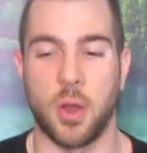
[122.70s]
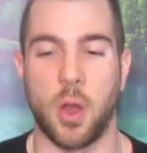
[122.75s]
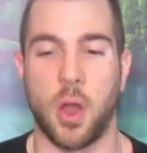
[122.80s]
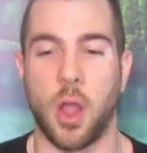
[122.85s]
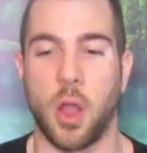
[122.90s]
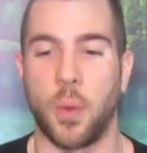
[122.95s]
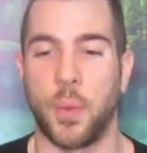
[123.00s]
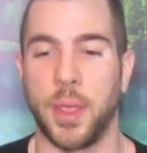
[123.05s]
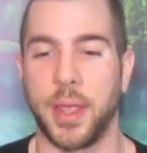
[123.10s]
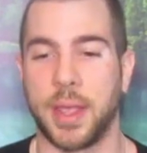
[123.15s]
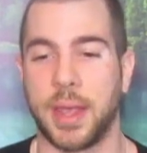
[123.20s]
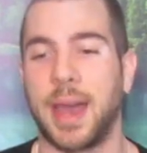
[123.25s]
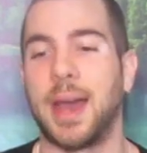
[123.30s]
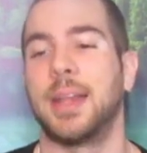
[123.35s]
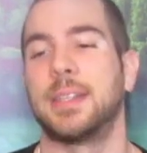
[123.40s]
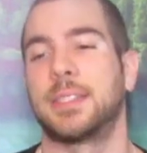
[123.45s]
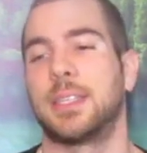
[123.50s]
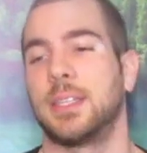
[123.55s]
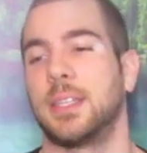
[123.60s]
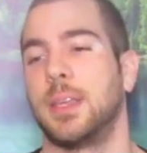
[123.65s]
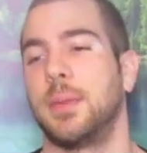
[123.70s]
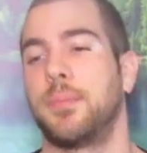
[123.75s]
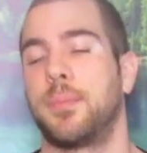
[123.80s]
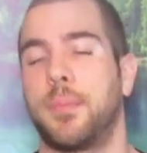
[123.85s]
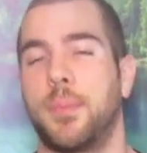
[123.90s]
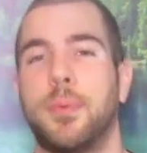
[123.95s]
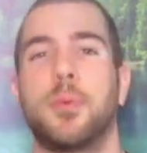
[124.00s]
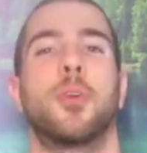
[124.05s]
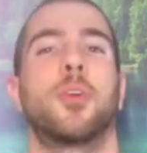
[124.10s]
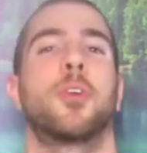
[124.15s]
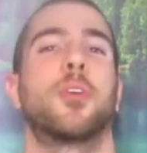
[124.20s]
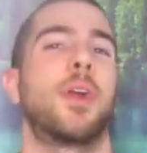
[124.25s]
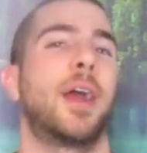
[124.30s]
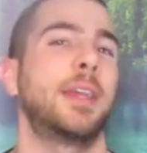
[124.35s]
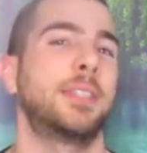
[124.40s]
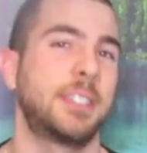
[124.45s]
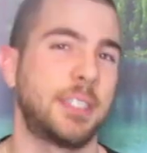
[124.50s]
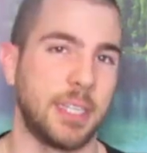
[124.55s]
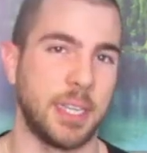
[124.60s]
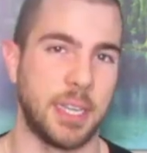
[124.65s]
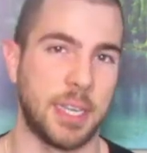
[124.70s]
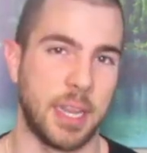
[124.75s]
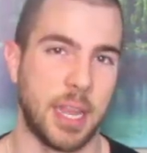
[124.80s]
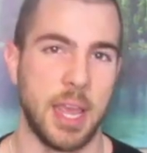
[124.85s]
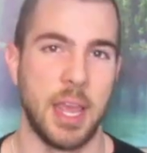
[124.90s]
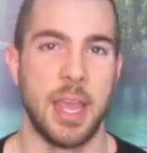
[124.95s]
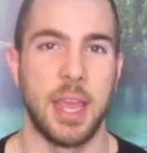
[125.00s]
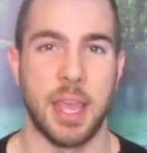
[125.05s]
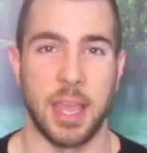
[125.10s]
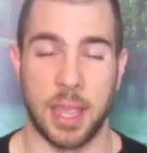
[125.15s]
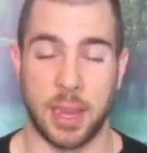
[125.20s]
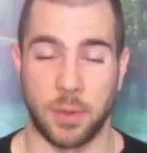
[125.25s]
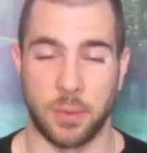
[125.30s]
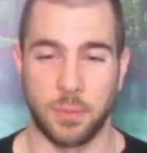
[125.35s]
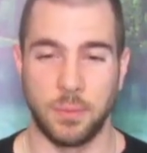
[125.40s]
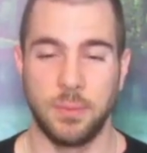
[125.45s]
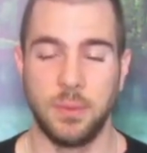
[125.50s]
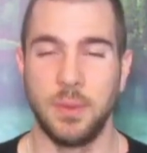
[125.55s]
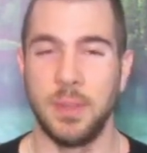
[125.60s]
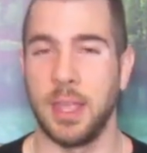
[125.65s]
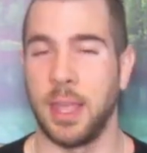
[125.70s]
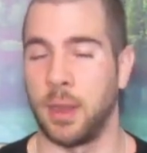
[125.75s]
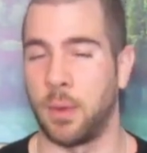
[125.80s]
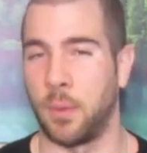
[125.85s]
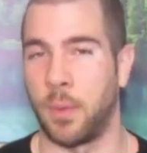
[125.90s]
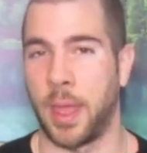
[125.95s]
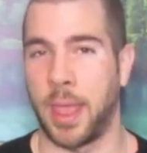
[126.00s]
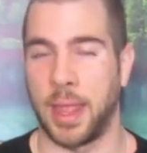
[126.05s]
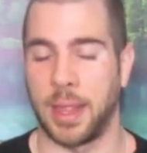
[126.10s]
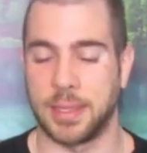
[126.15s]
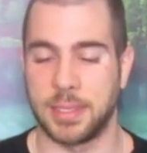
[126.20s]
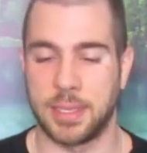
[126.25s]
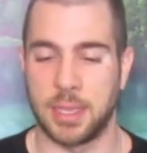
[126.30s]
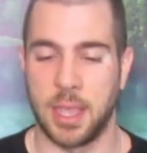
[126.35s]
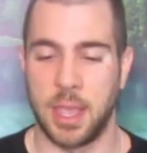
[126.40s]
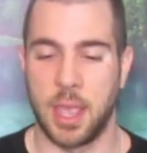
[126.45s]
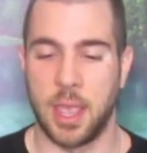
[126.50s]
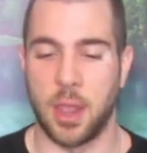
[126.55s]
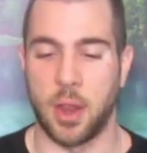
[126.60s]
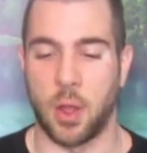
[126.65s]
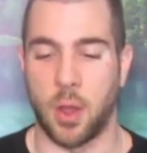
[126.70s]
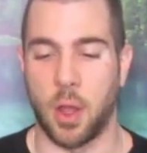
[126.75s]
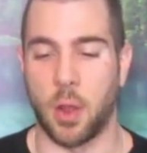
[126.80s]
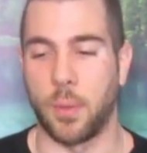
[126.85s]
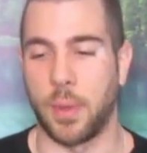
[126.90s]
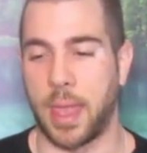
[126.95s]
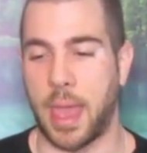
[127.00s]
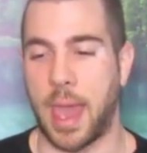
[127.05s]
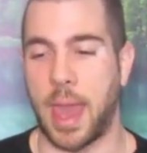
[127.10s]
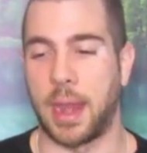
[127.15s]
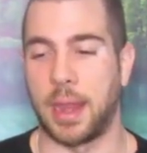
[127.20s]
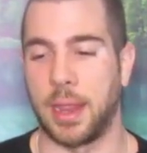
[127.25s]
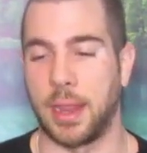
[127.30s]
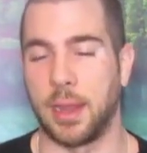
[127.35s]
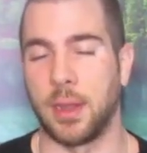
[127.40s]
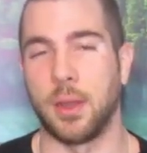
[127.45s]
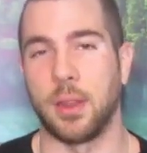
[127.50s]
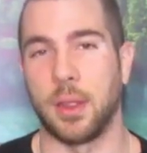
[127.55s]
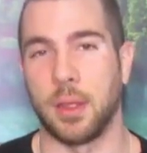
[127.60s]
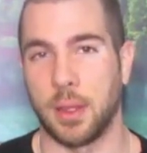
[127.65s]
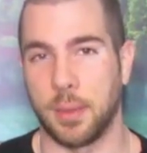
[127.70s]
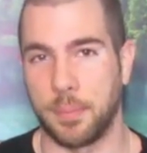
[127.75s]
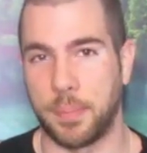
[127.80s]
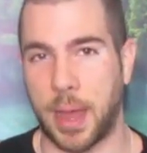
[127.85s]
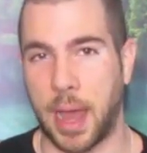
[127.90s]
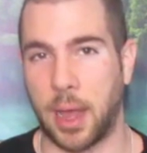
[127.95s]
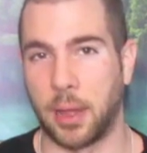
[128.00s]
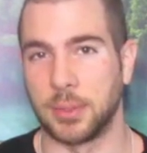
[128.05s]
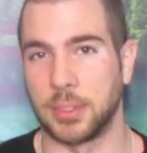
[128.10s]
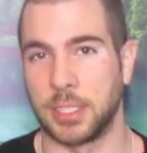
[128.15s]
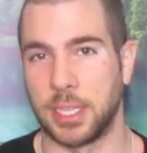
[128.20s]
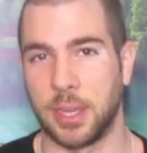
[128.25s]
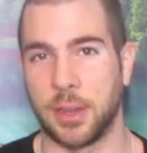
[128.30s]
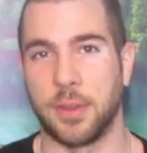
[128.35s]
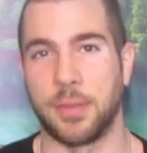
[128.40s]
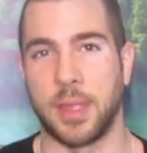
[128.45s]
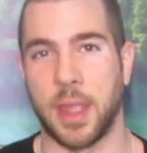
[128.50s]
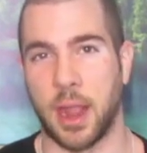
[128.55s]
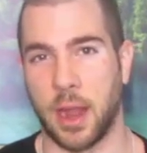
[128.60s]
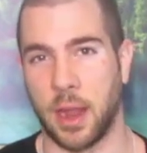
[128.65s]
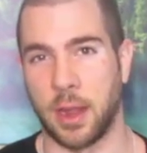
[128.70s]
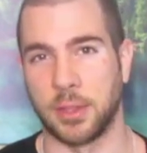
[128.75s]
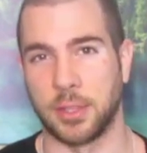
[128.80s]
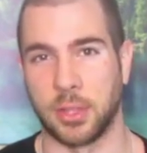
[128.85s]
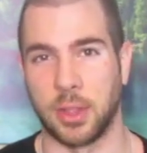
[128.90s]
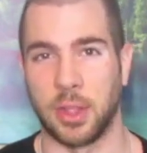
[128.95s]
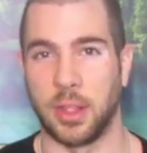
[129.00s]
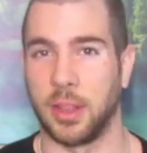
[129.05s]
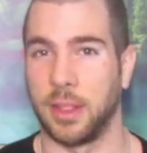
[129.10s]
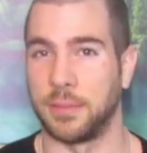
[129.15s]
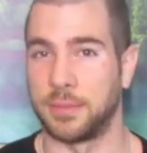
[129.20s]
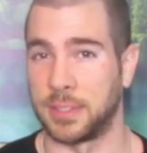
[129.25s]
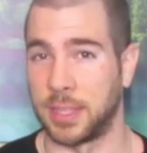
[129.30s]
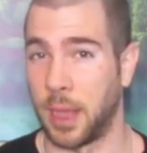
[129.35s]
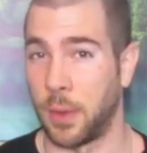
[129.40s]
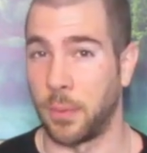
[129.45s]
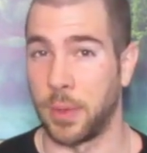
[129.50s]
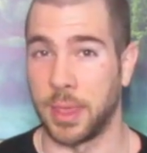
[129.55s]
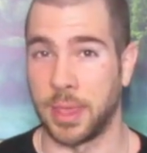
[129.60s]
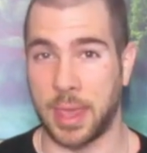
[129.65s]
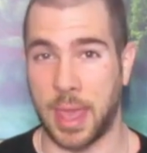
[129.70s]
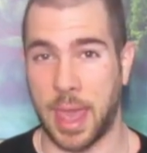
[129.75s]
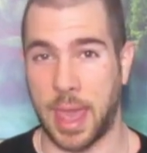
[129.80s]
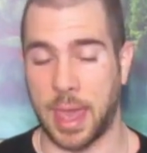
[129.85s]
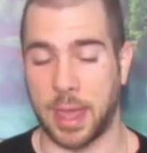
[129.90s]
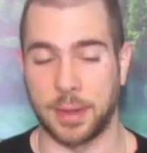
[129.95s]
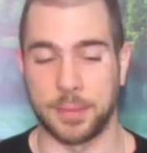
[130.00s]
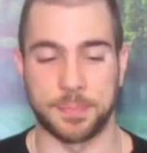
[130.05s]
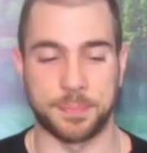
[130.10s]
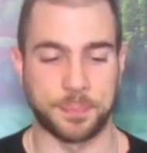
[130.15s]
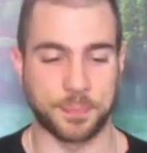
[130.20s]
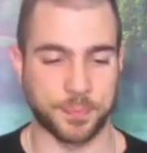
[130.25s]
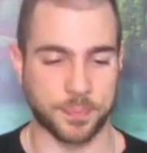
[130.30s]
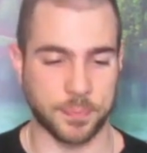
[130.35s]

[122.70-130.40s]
know, are we constantly progressing in, in weight? You know, are we adding pounds here and there to the lifts that we can?